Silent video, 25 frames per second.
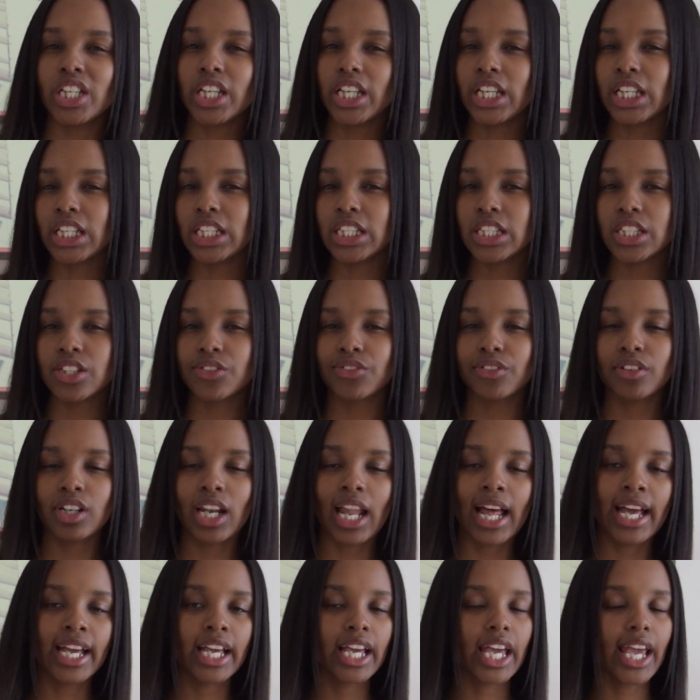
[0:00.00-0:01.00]
eat
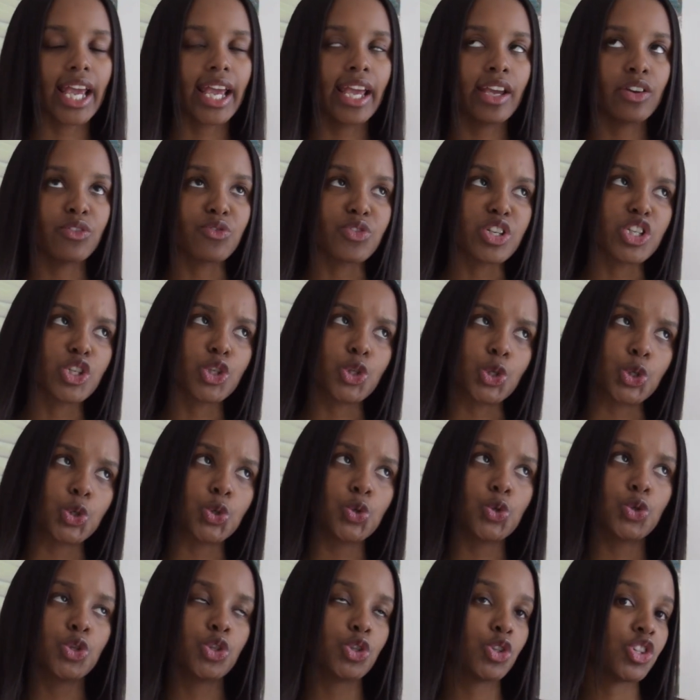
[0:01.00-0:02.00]
like every
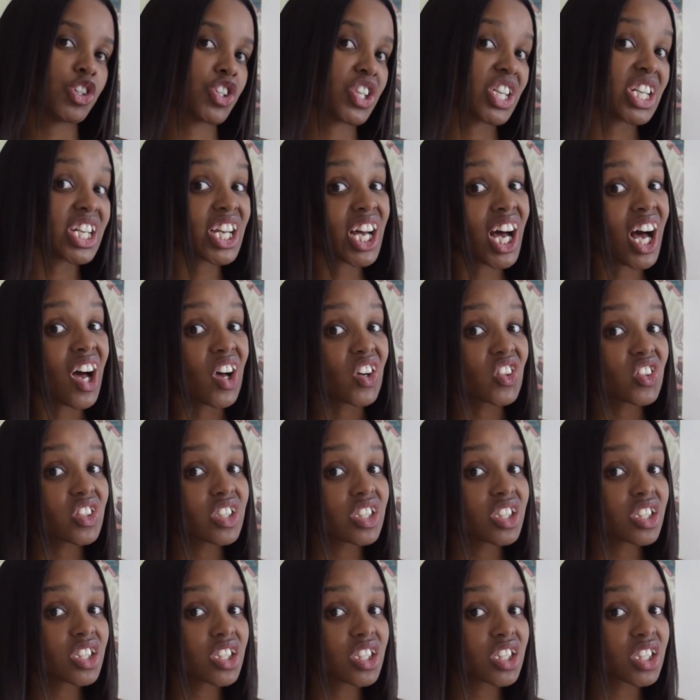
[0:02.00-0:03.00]
2 to 3
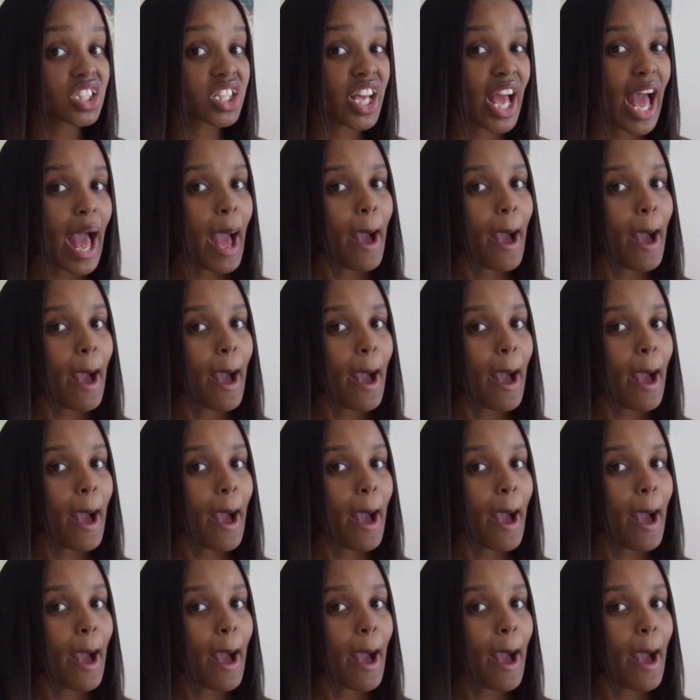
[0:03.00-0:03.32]
hours,